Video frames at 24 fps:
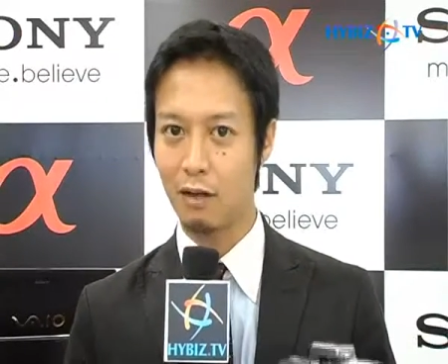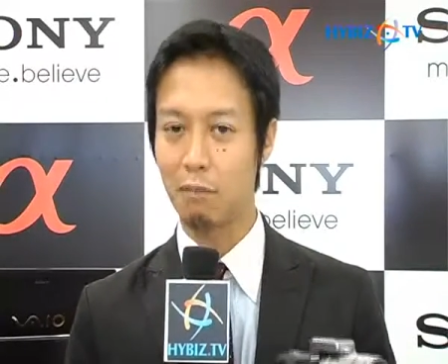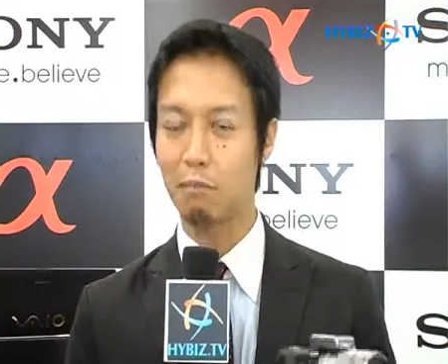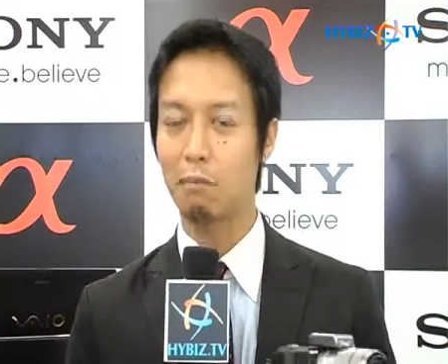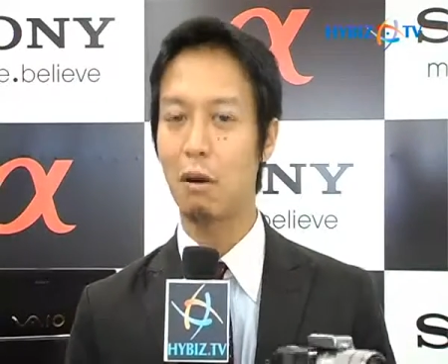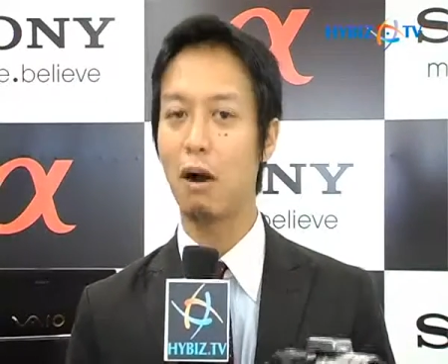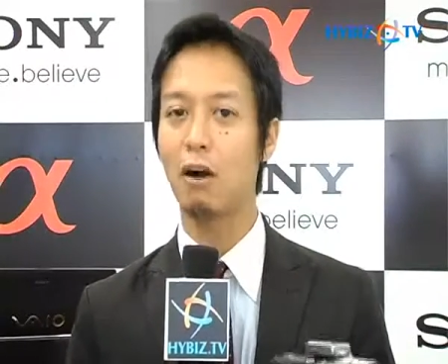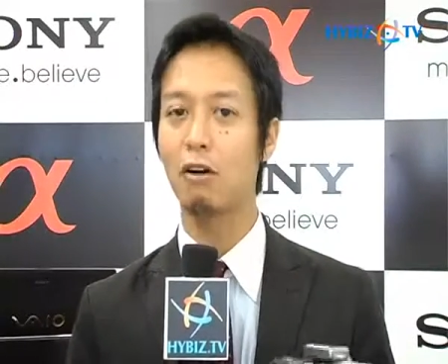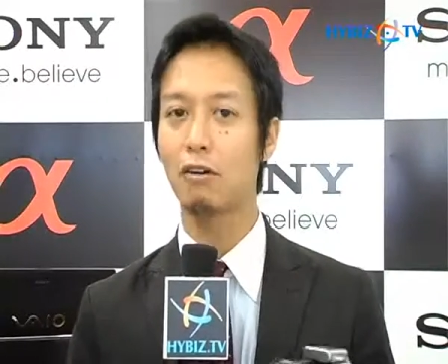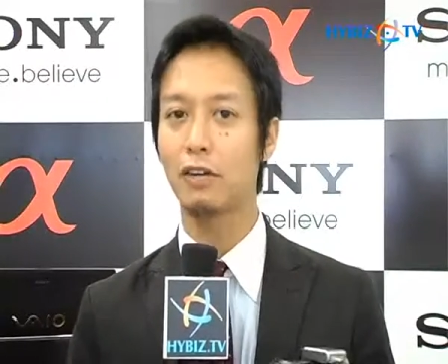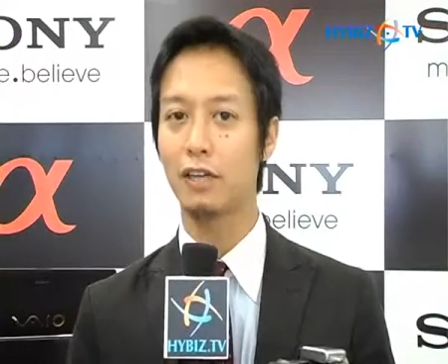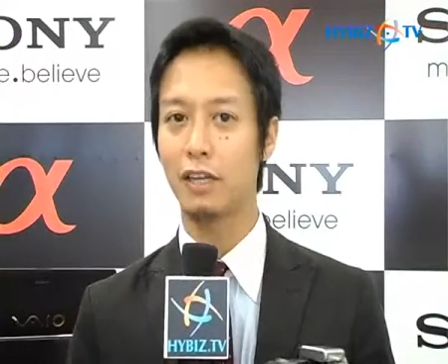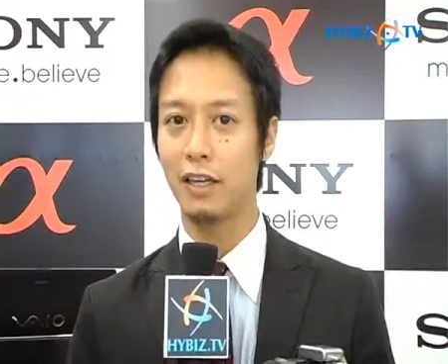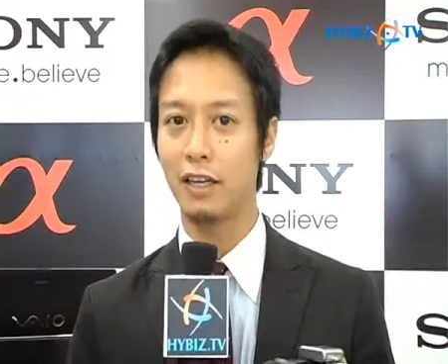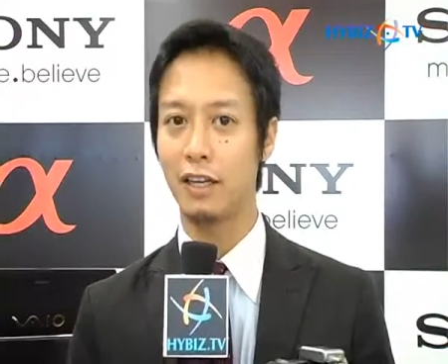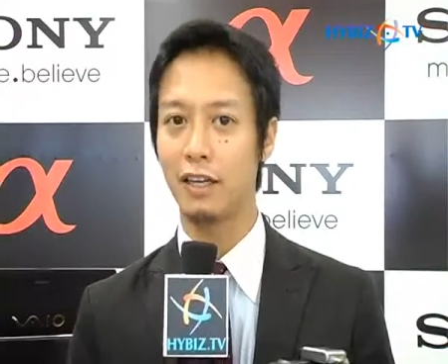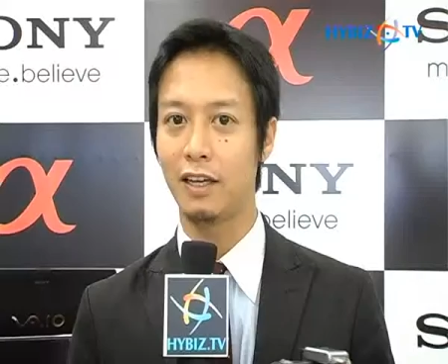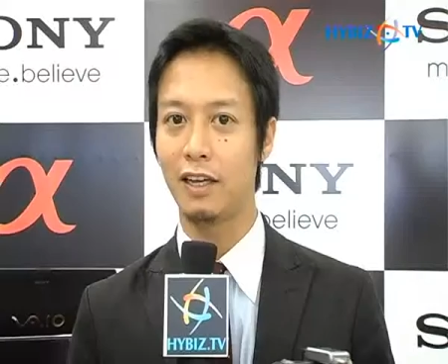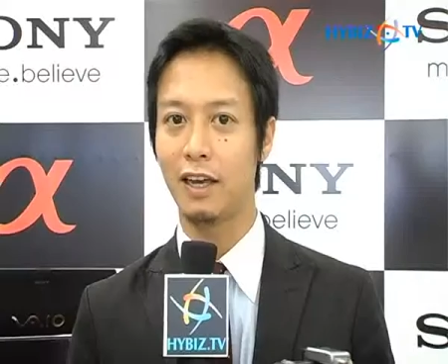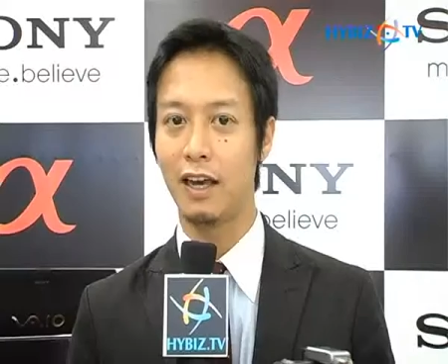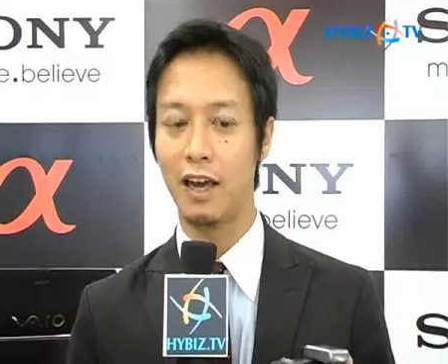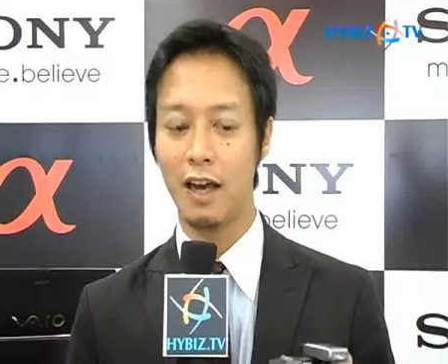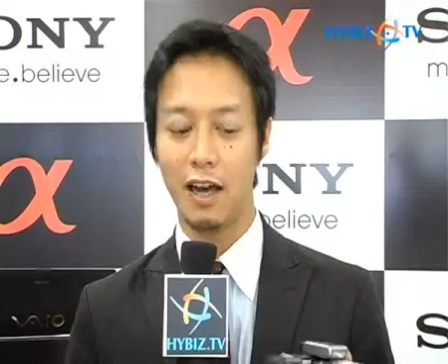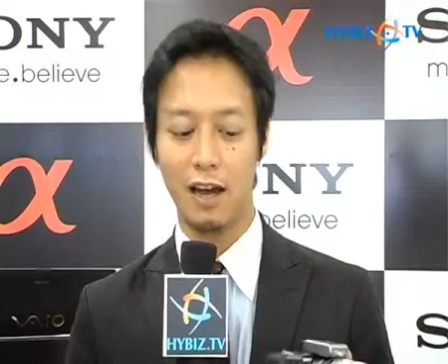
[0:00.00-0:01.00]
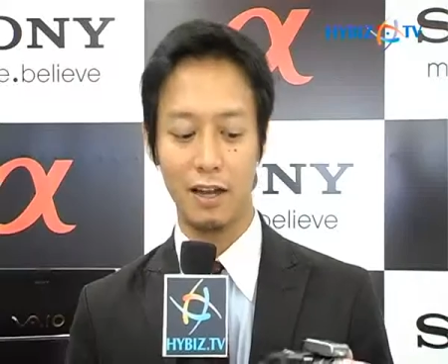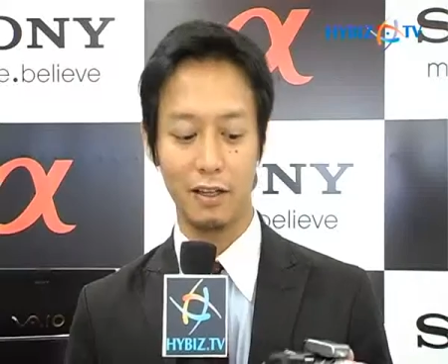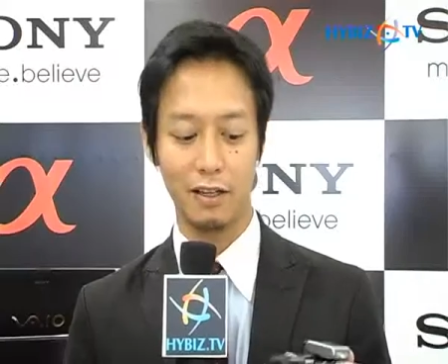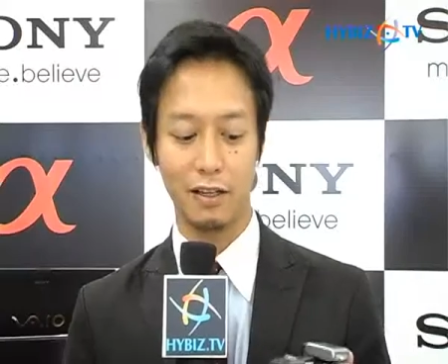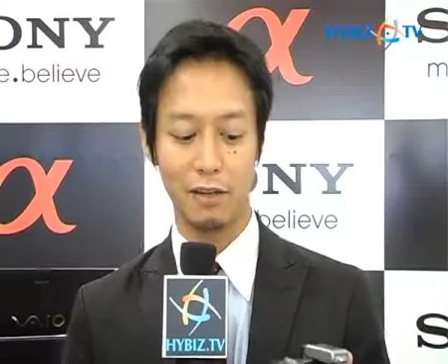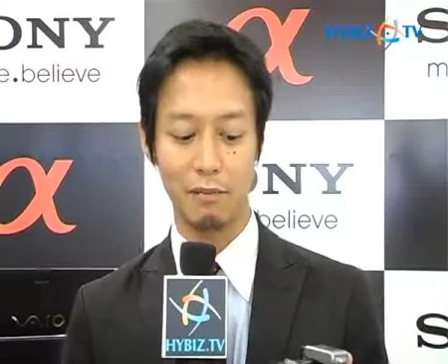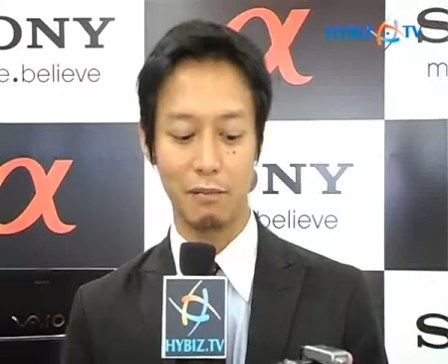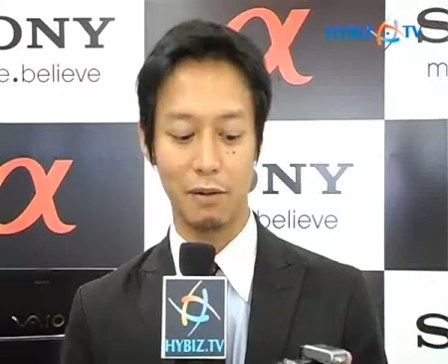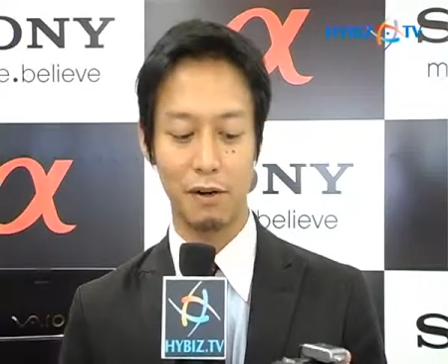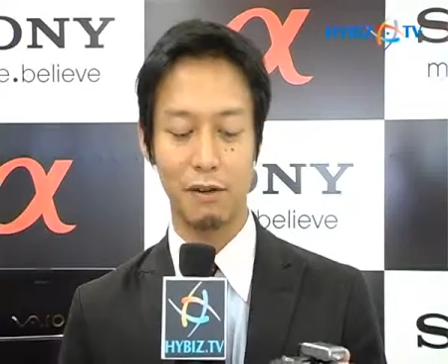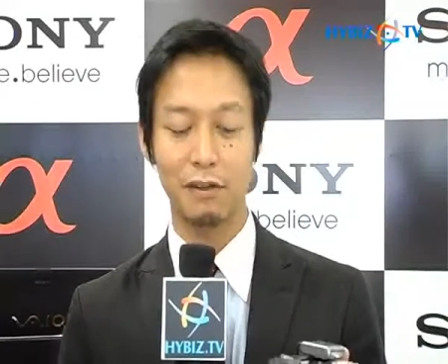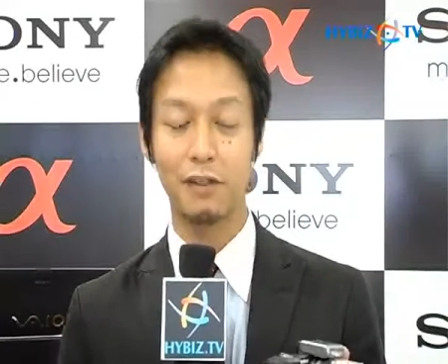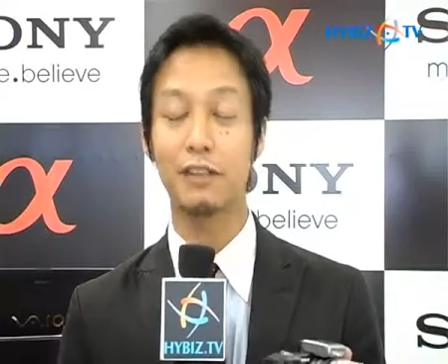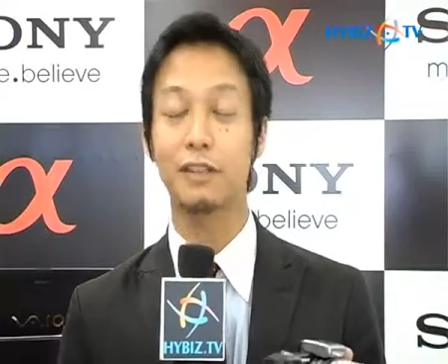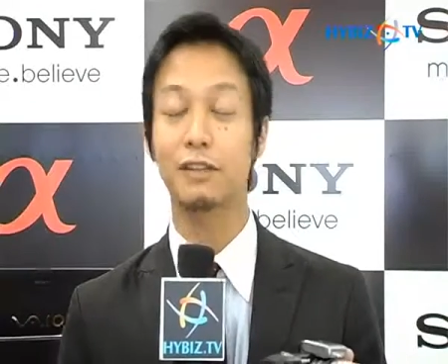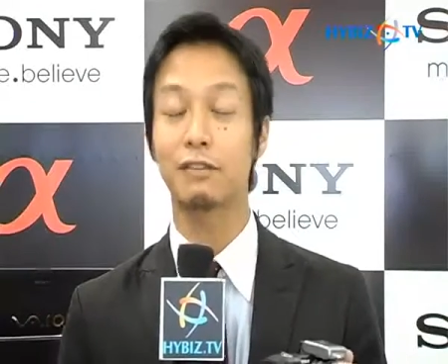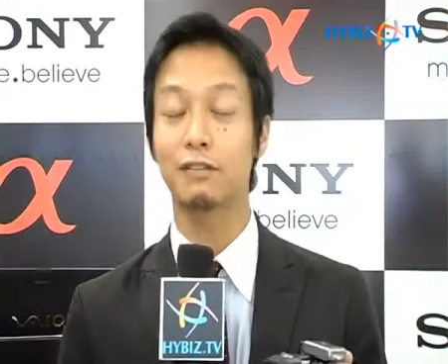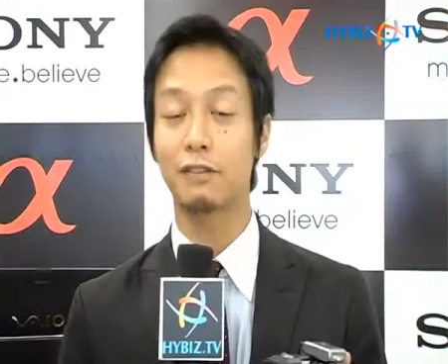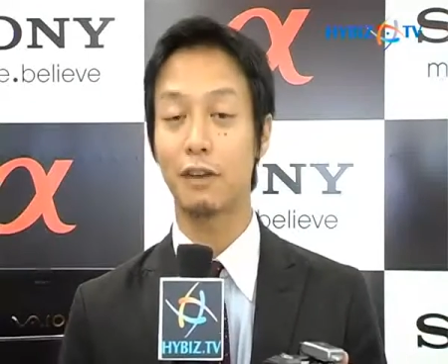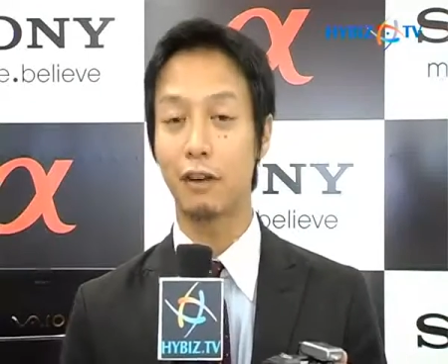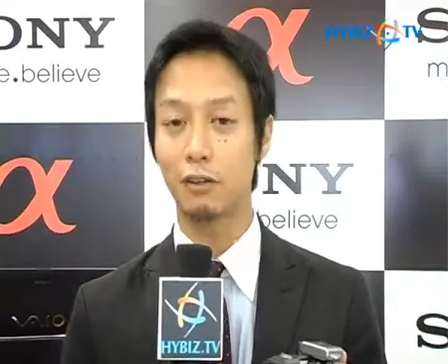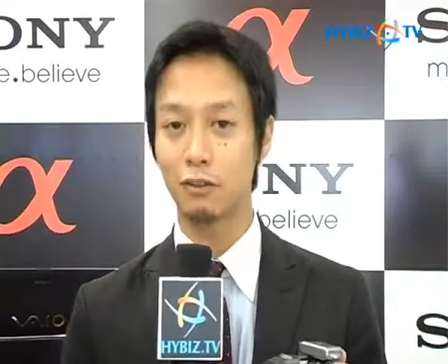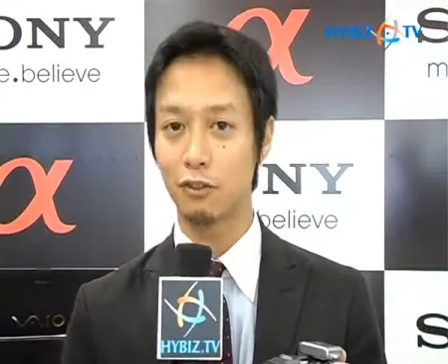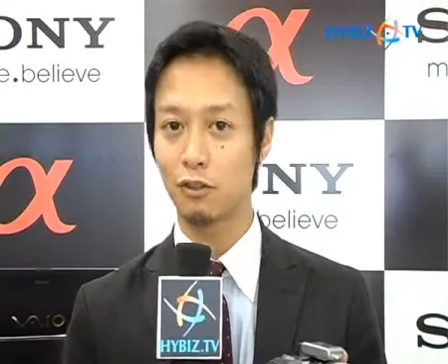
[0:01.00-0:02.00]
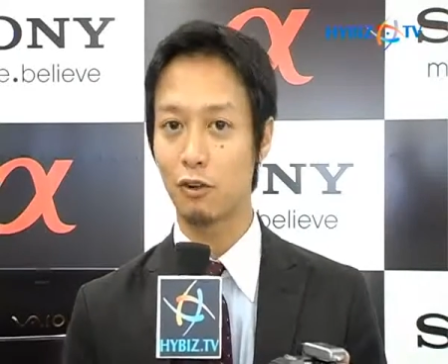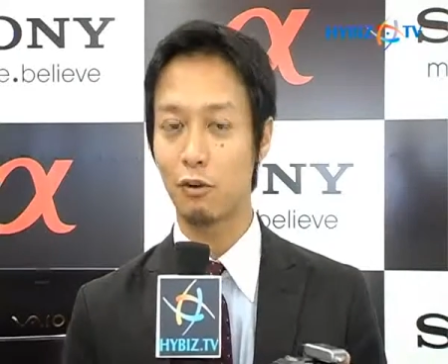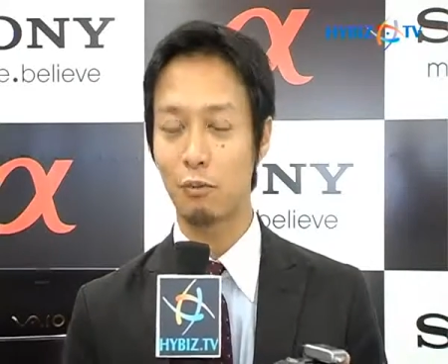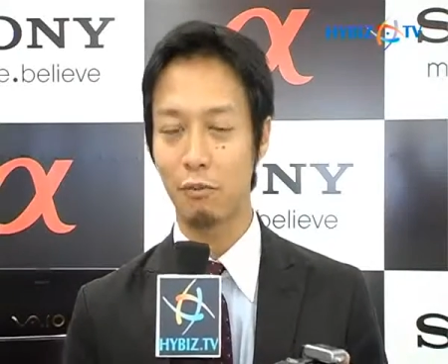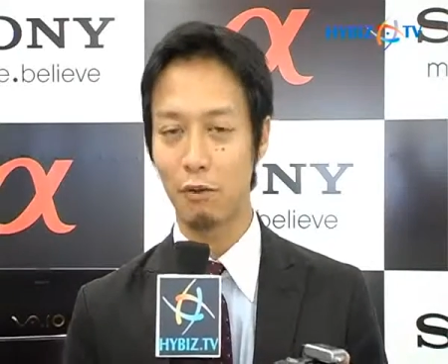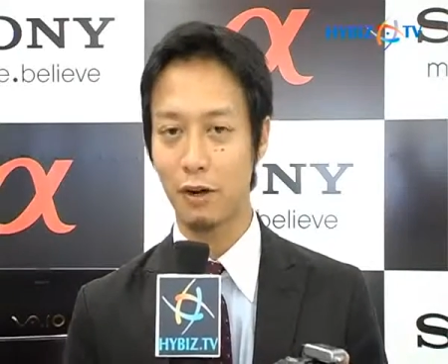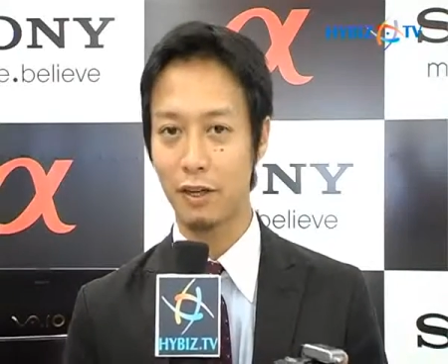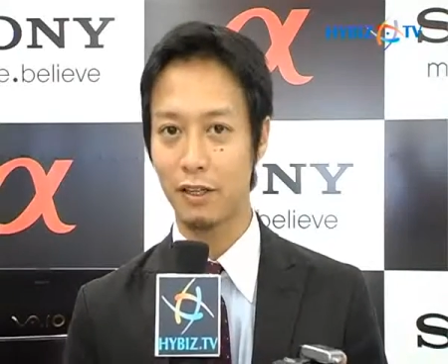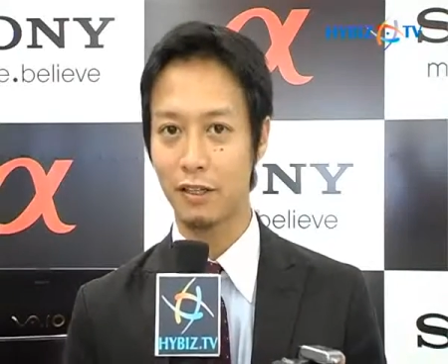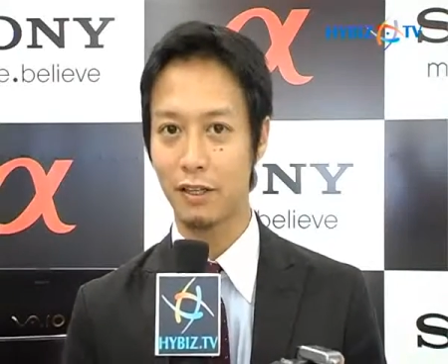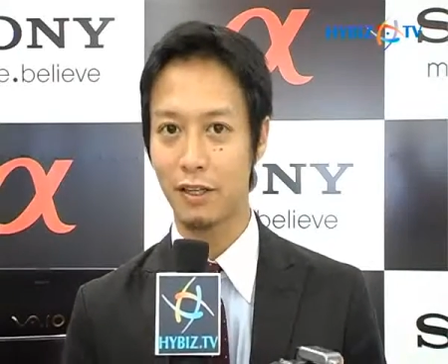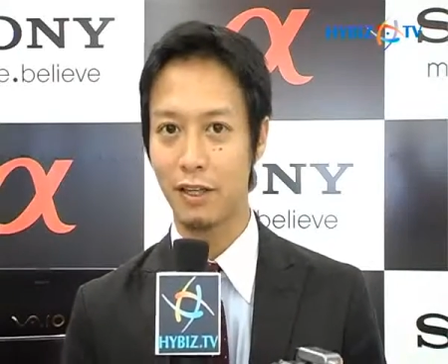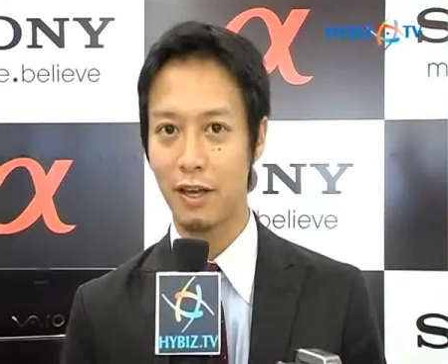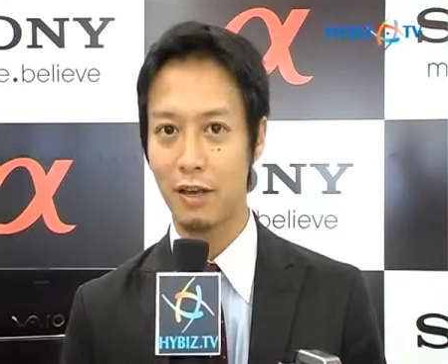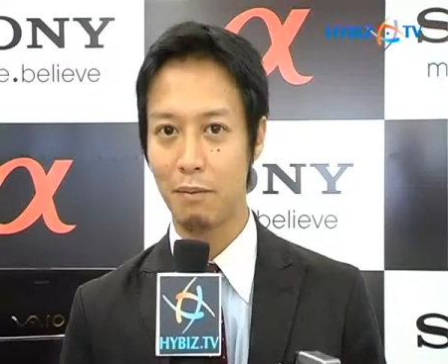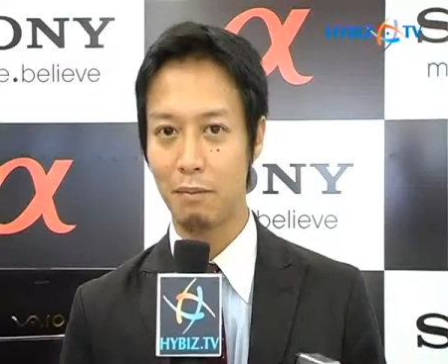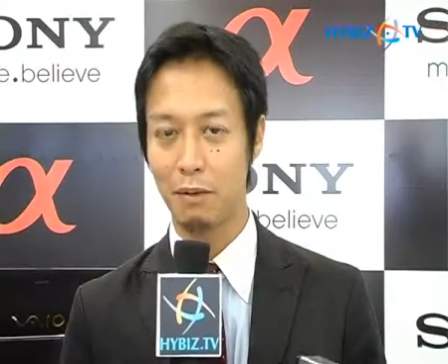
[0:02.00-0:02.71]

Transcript: bulky, and very difficult to operate.